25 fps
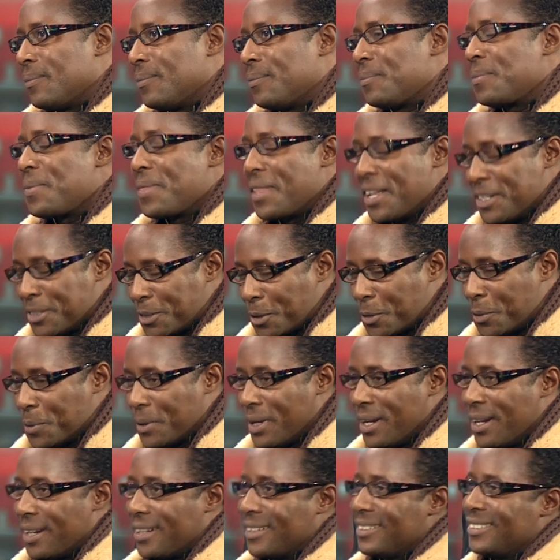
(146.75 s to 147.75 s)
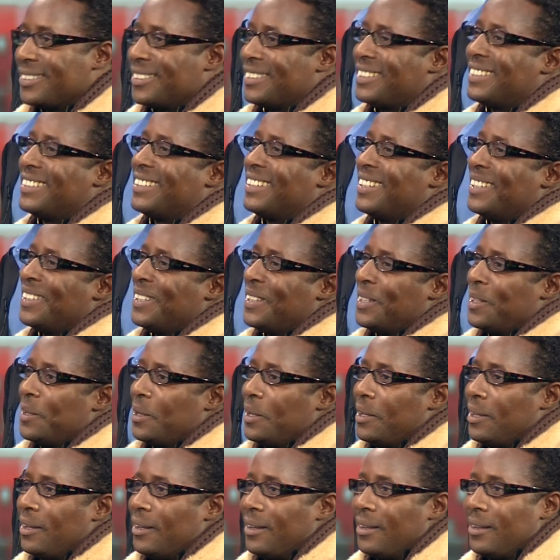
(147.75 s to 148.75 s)
How That's are you going to feel performing on the
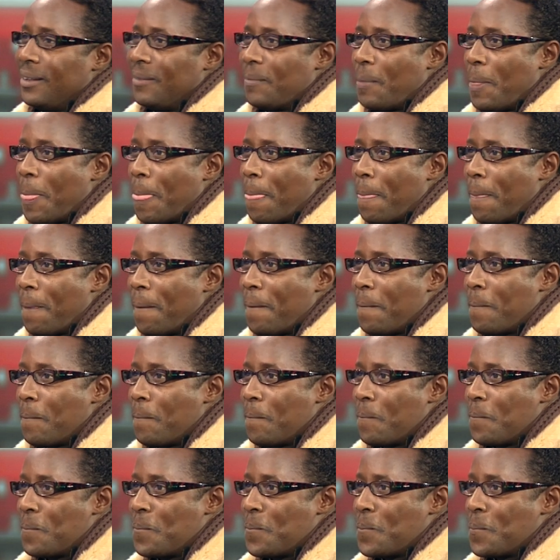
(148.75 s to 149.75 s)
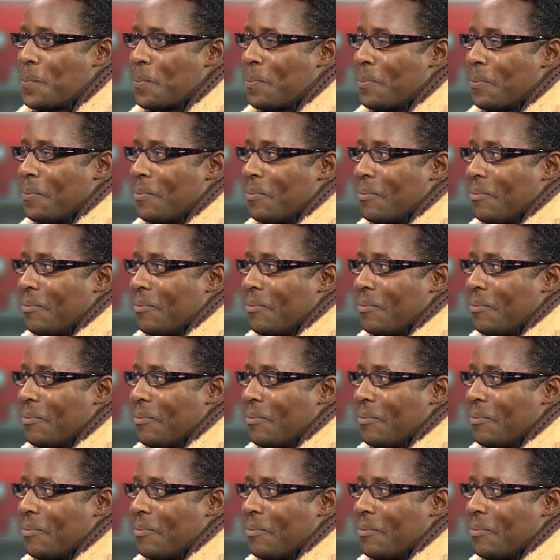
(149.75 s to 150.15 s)
same stage with those lot?